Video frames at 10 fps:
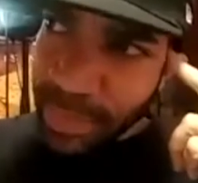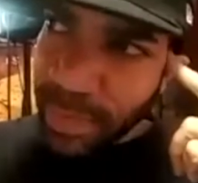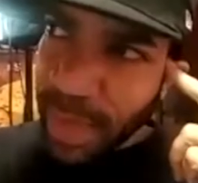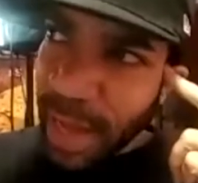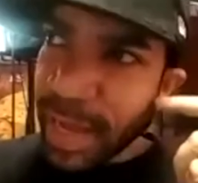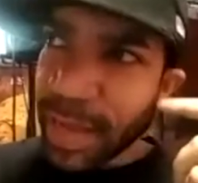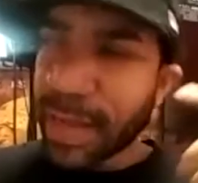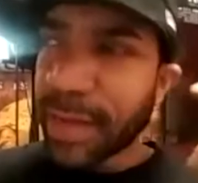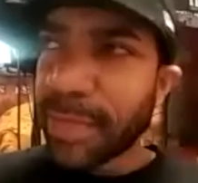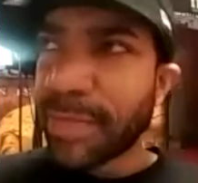I like
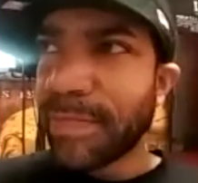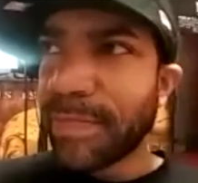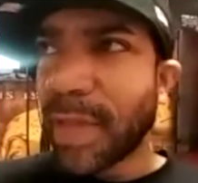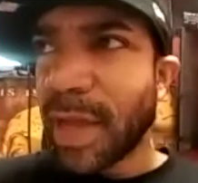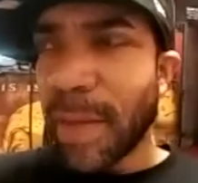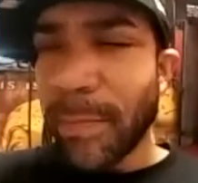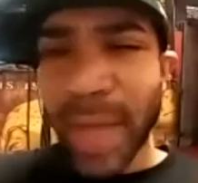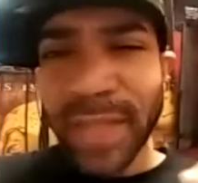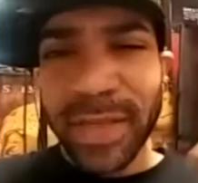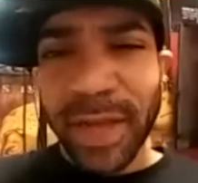
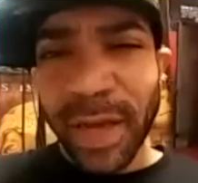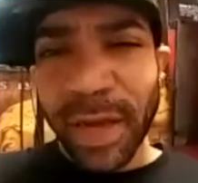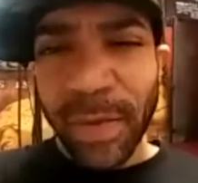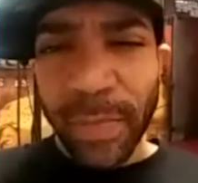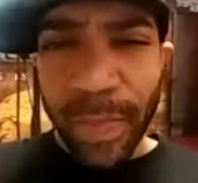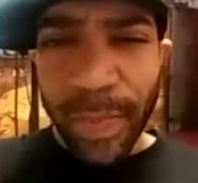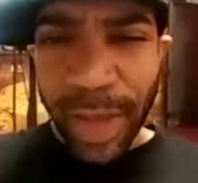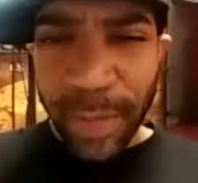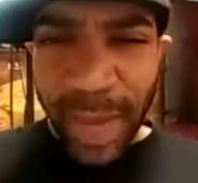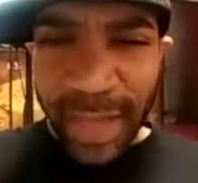meant uh, com- like
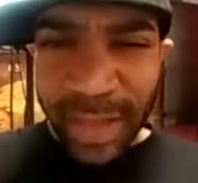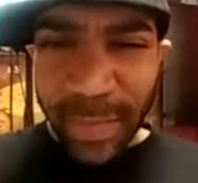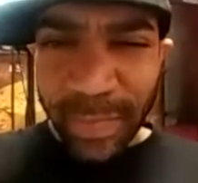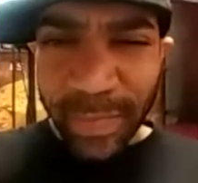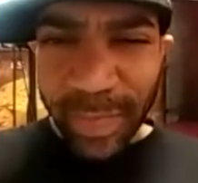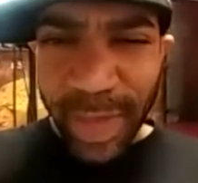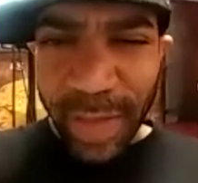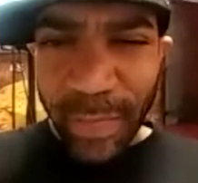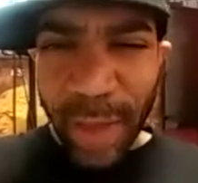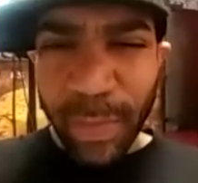make them in
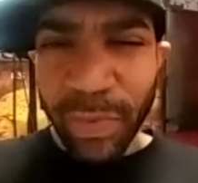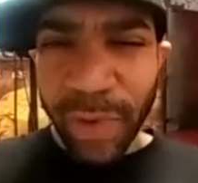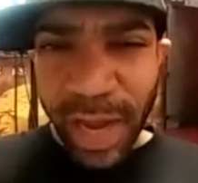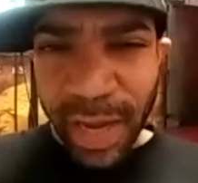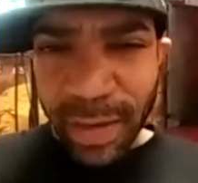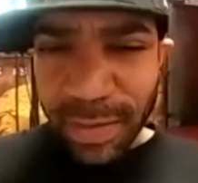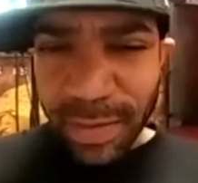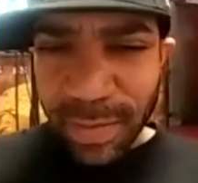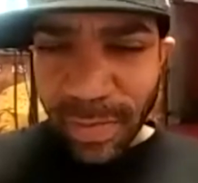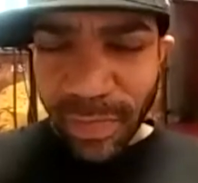my brain
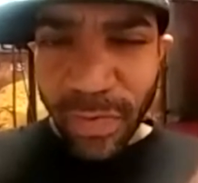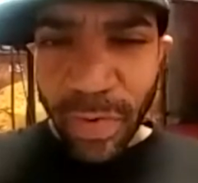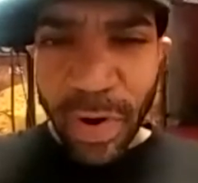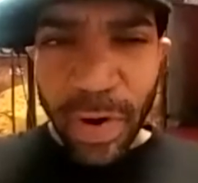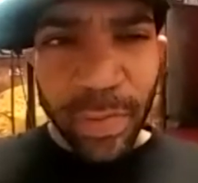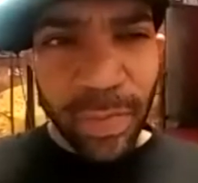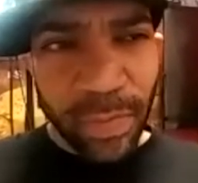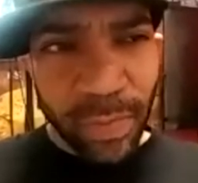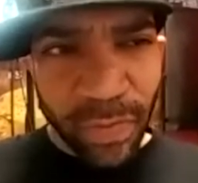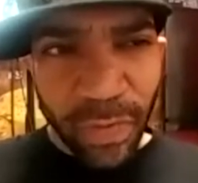before
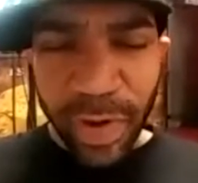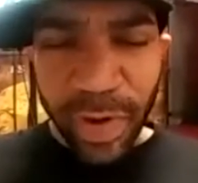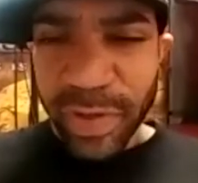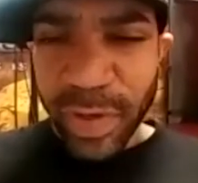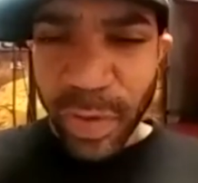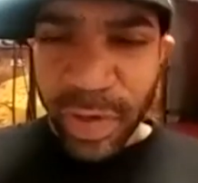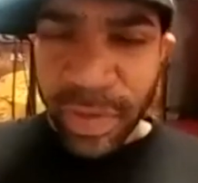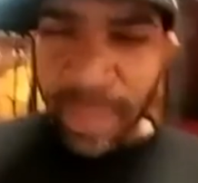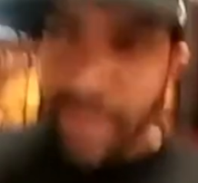before even doing them.